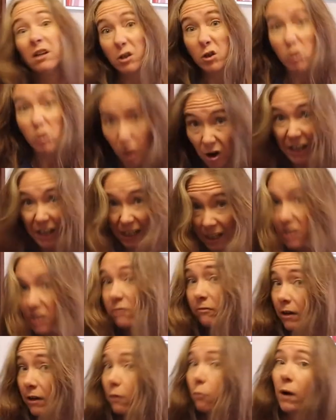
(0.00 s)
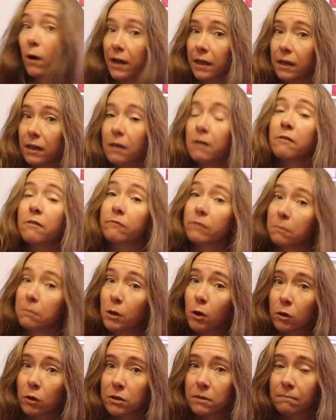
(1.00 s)
trying to run away from
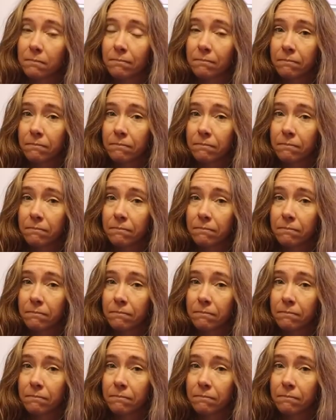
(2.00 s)
God.